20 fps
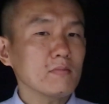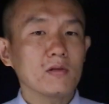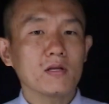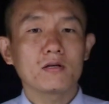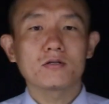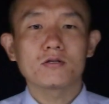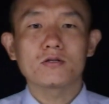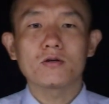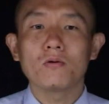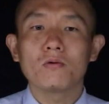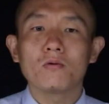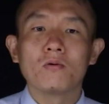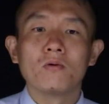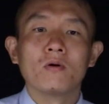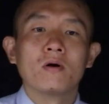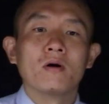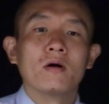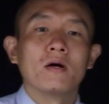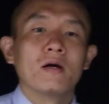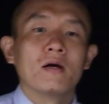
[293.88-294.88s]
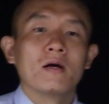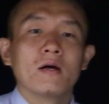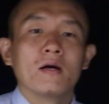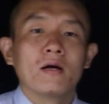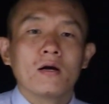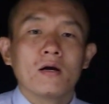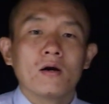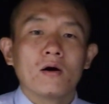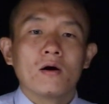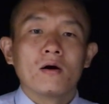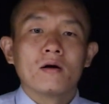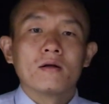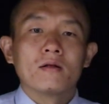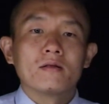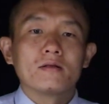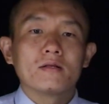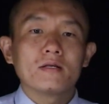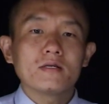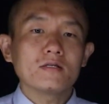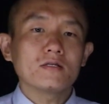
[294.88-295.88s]
So
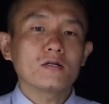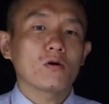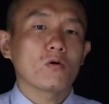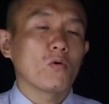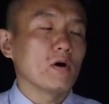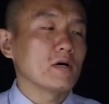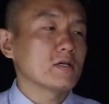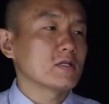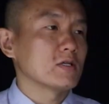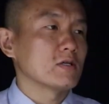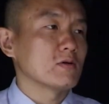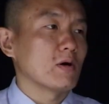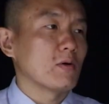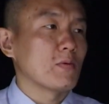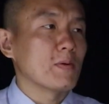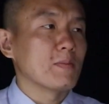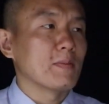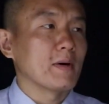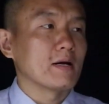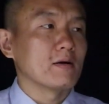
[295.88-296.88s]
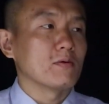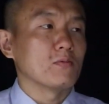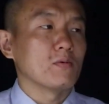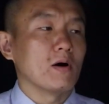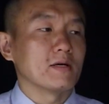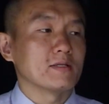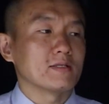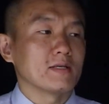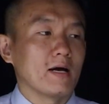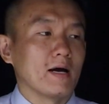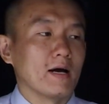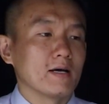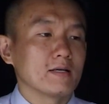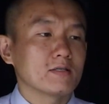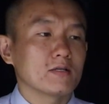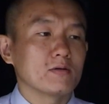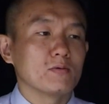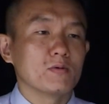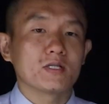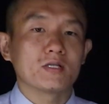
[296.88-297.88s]
this is a question that we might want to
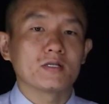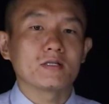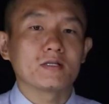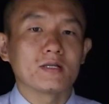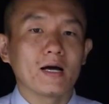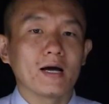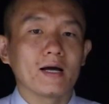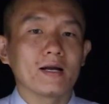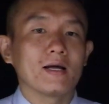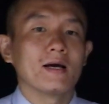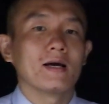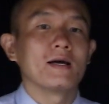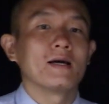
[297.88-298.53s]
ask, which is that